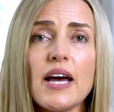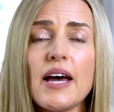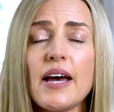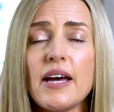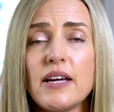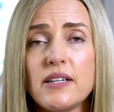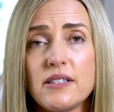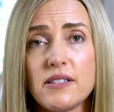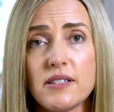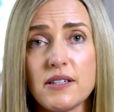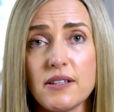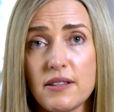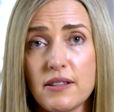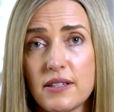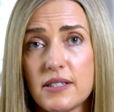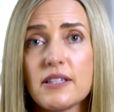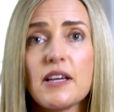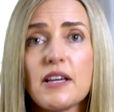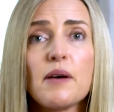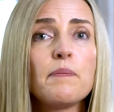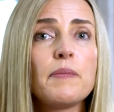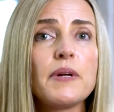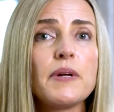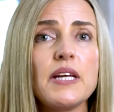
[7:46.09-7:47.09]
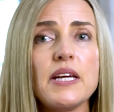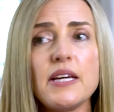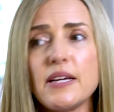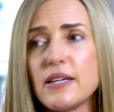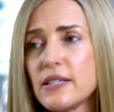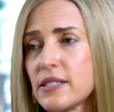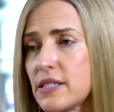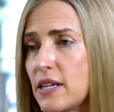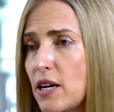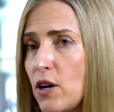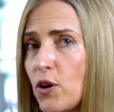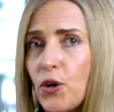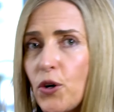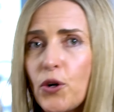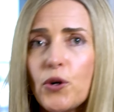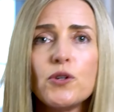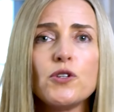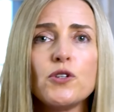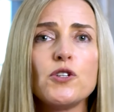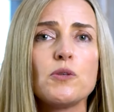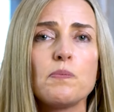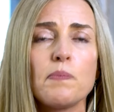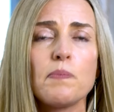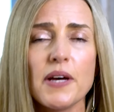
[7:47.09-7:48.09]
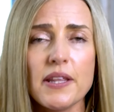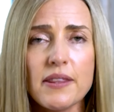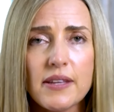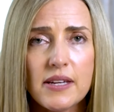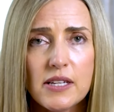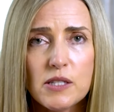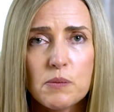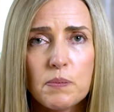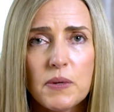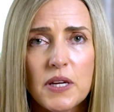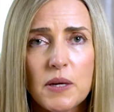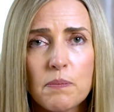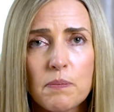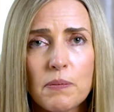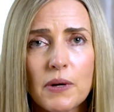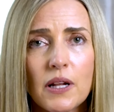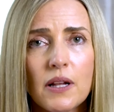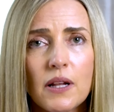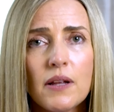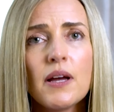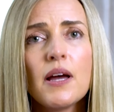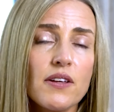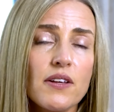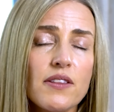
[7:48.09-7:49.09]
and this company is now owned by these people.